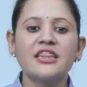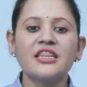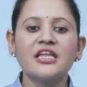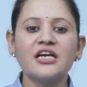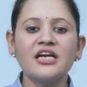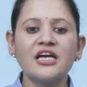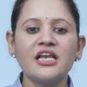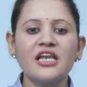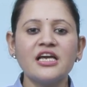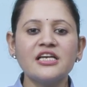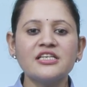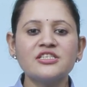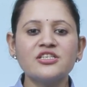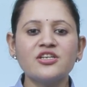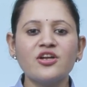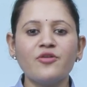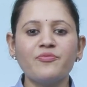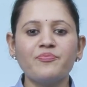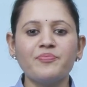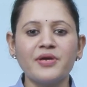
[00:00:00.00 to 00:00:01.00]
The
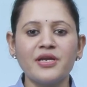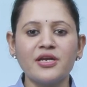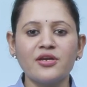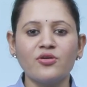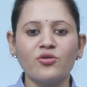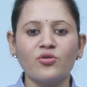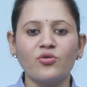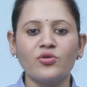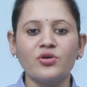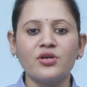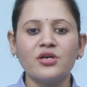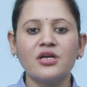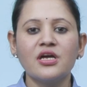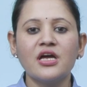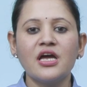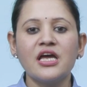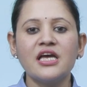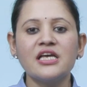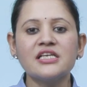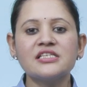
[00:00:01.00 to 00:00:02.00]
collection of pin code
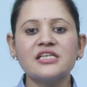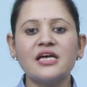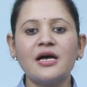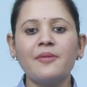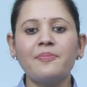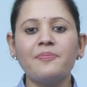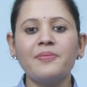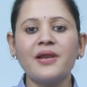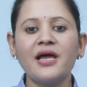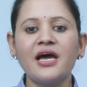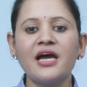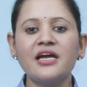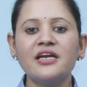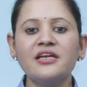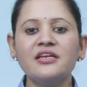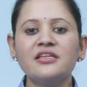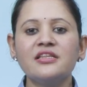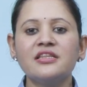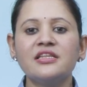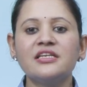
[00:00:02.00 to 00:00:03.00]
is
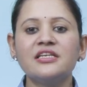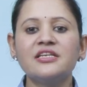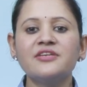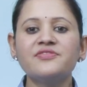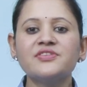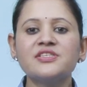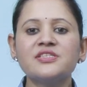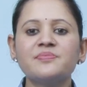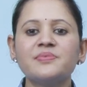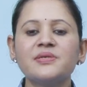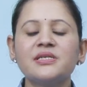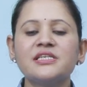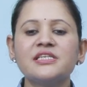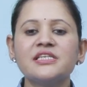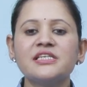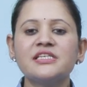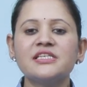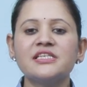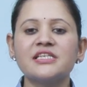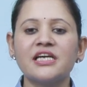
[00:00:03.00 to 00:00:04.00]
applied the
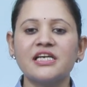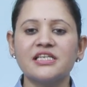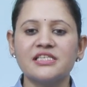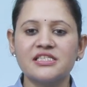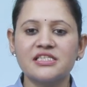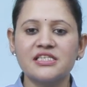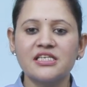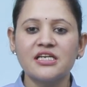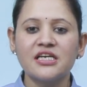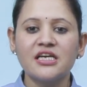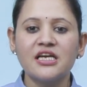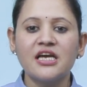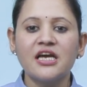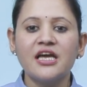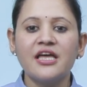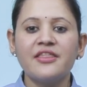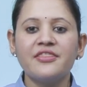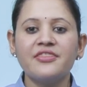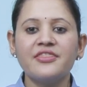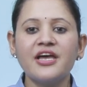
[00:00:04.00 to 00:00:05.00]
divisibility test
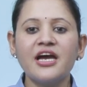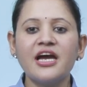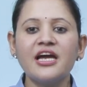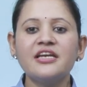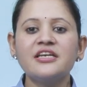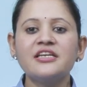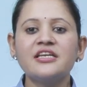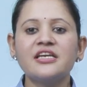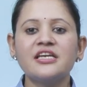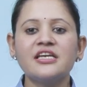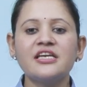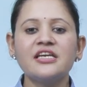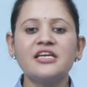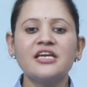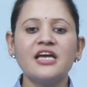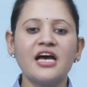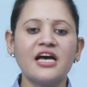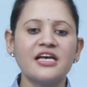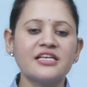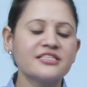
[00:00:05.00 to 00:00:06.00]
that
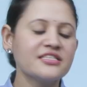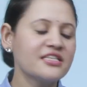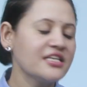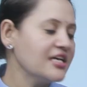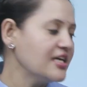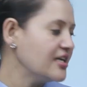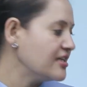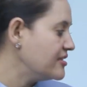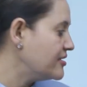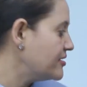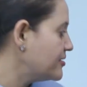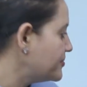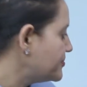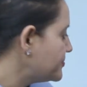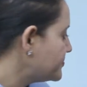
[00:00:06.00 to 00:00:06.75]
he has learned.